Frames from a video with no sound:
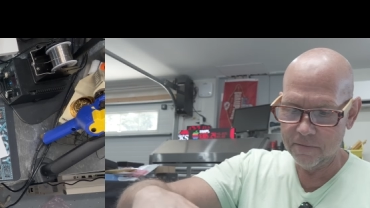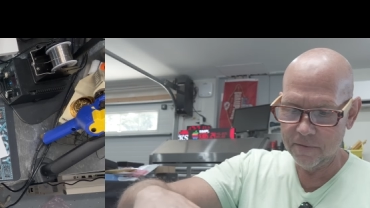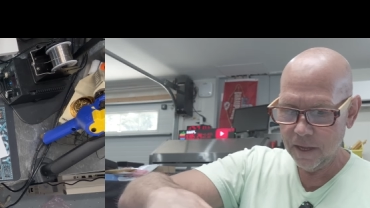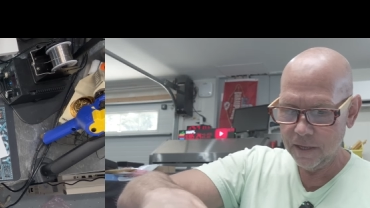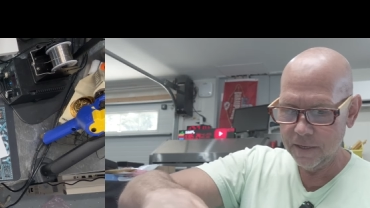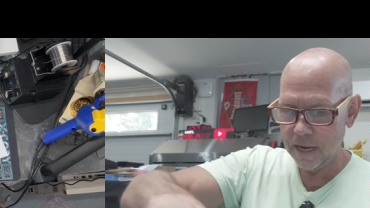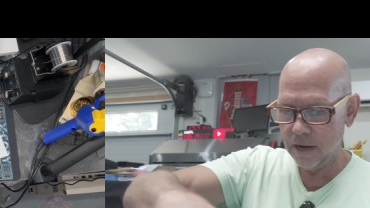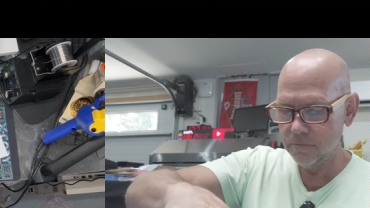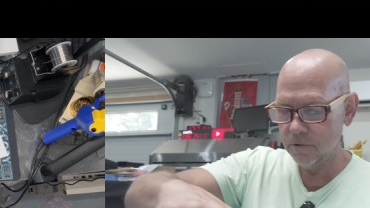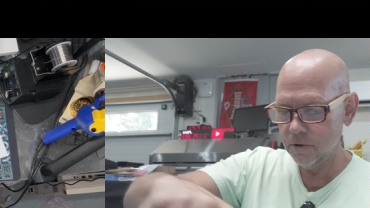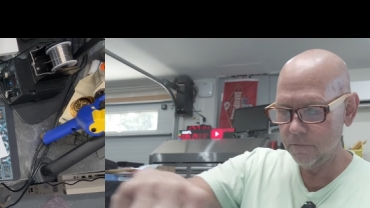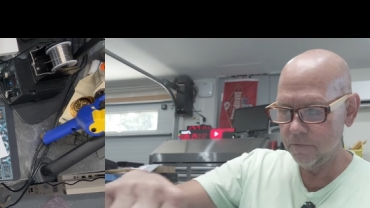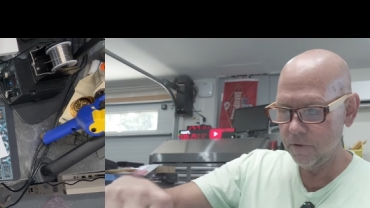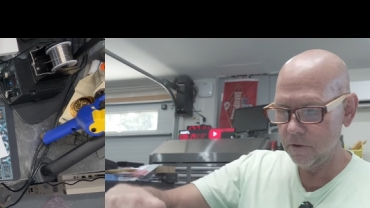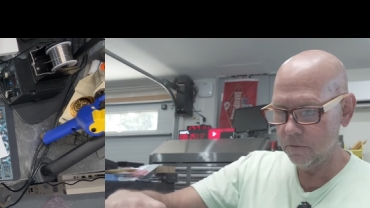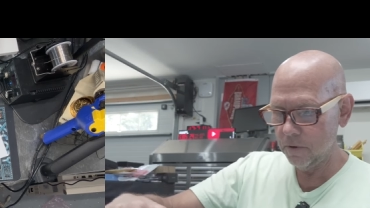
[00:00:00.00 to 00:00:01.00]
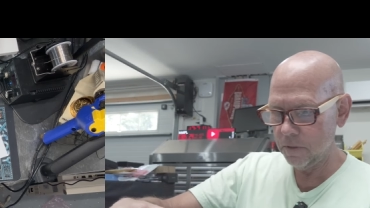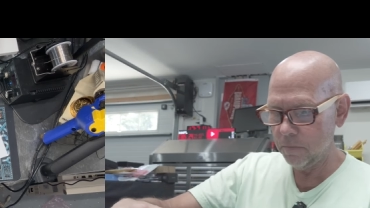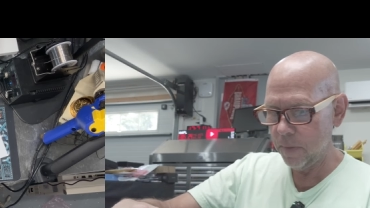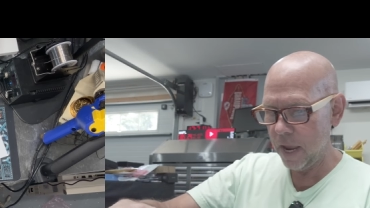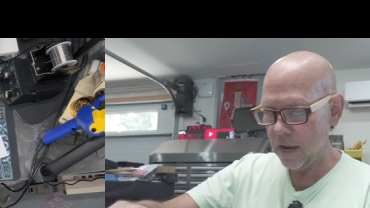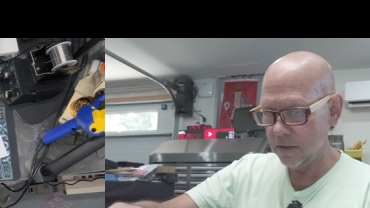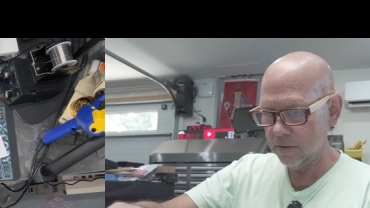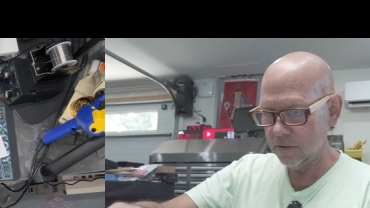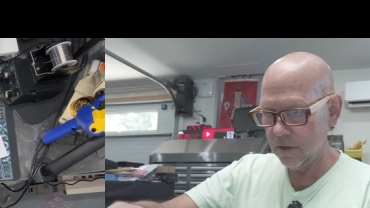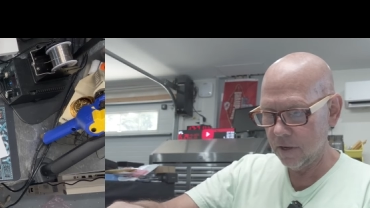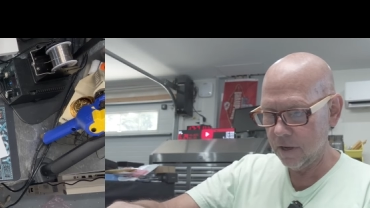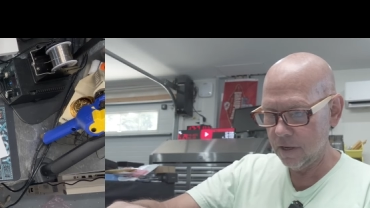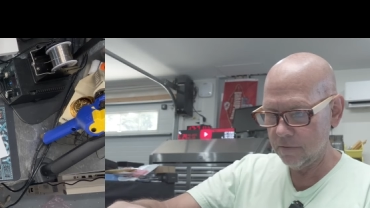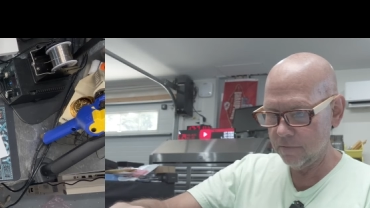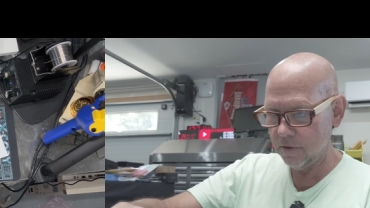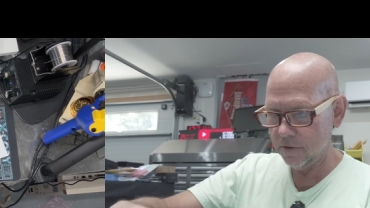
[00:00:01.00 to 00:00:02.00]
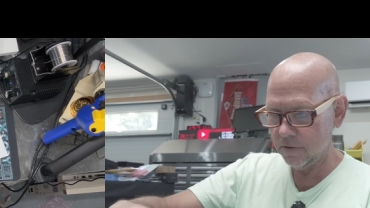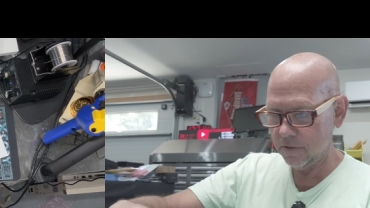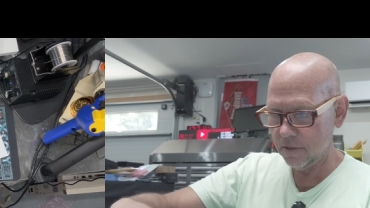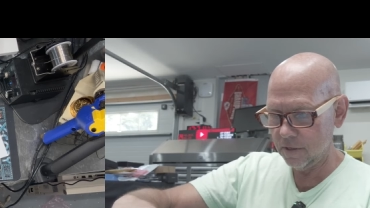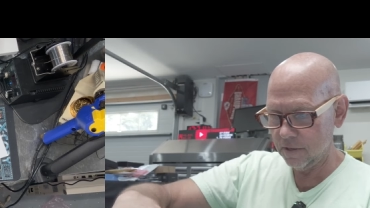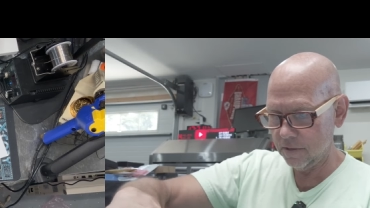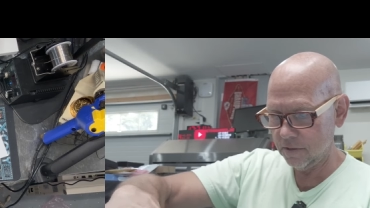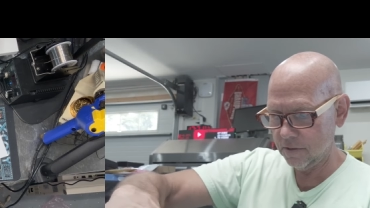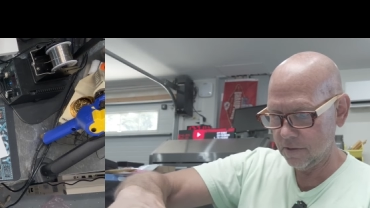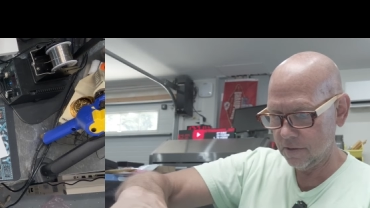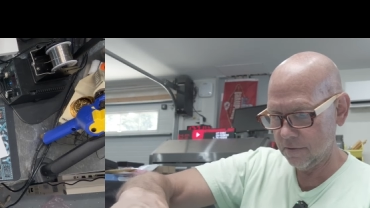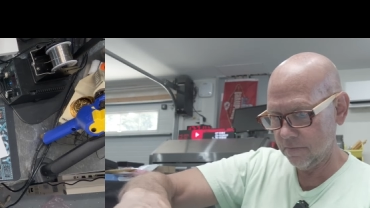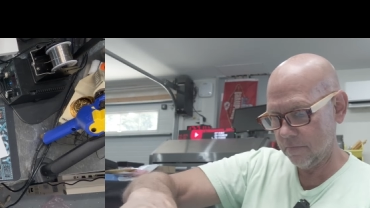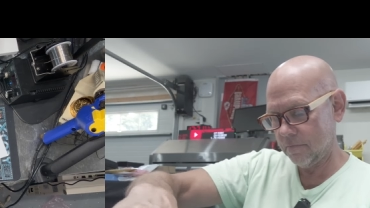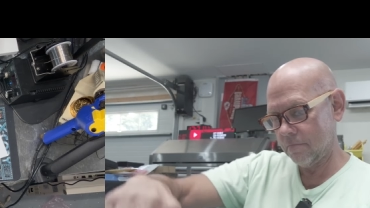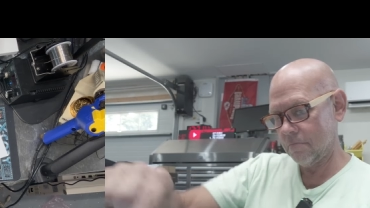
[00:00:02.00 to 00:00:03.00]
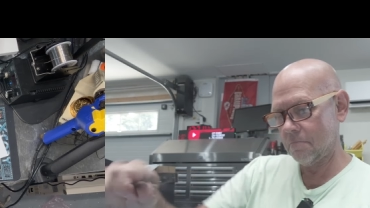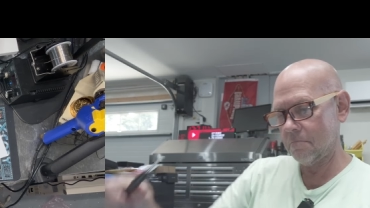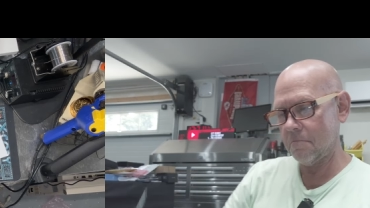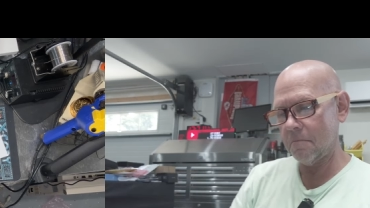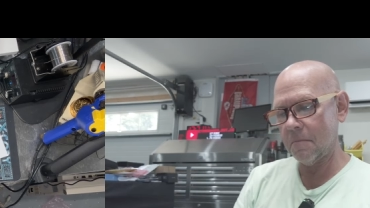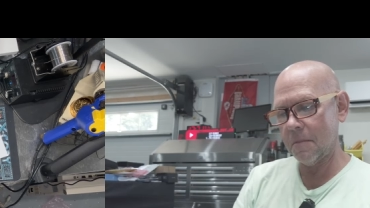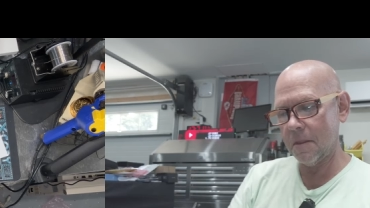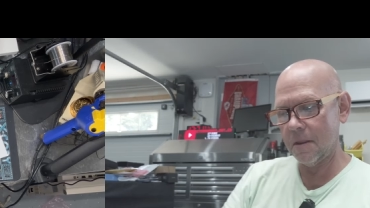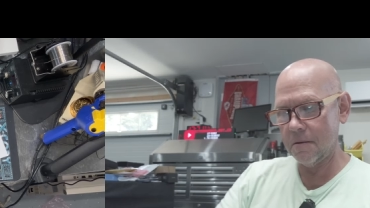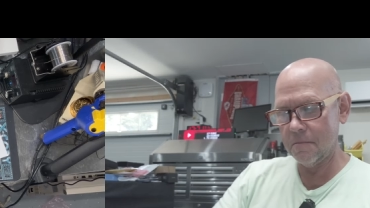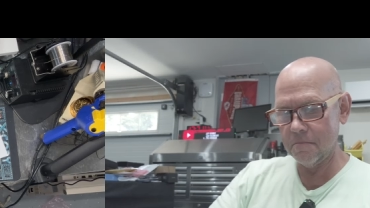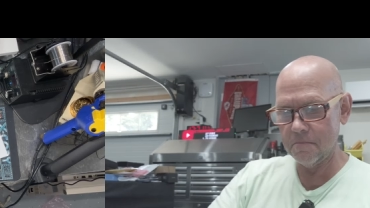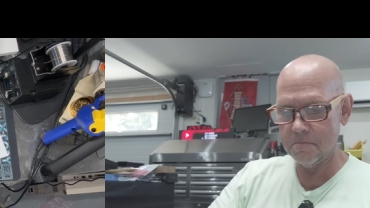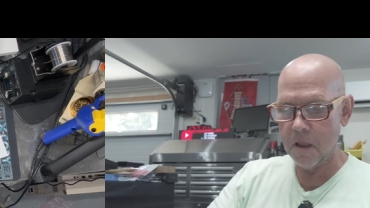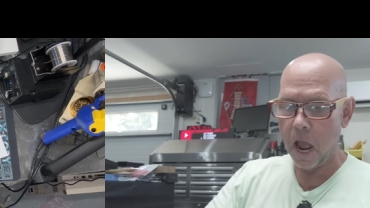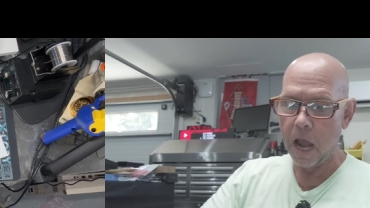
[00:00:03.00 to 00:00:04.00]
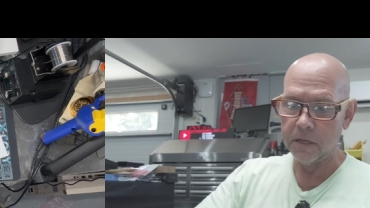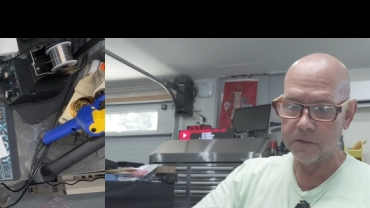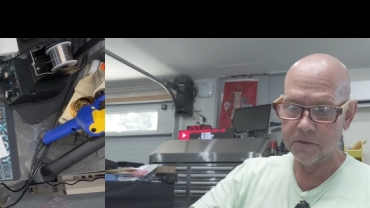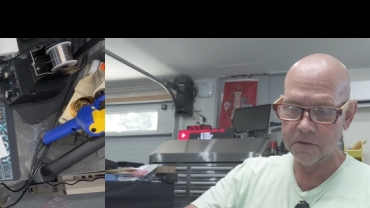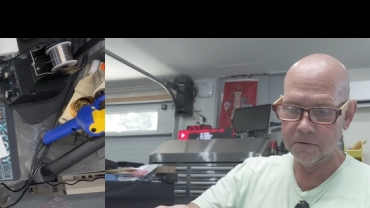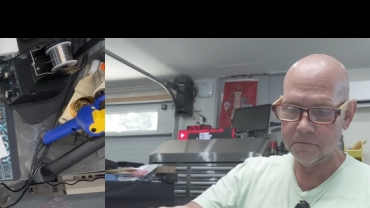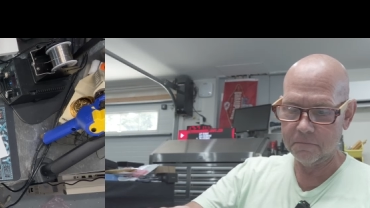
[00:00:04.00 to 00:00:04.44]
A downward view with pants on versus not.